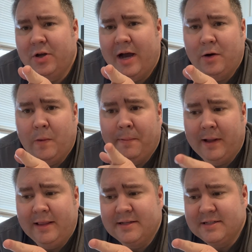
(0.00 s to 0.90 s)
how to
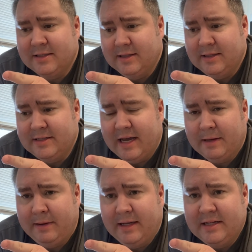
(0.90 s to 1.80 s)
apply the
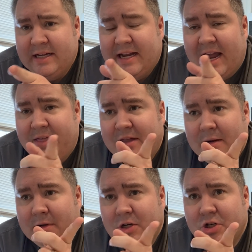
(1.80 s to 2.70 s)
TagBand, and then
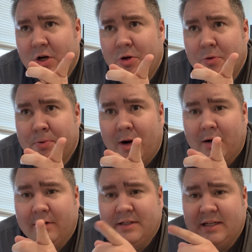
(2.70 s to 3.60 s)
I'm gonna show you
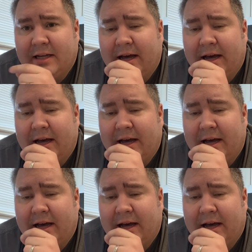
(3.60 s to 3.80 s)
progress